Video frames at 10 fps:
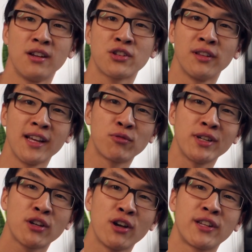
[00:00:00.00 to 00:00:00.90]
So let's
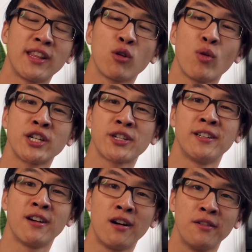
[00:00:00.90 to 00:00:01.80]
return to the
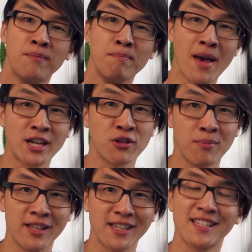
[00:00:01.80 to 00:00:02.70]
question of
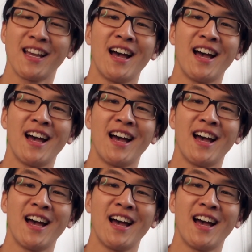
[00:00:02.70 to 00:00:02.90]
measurements,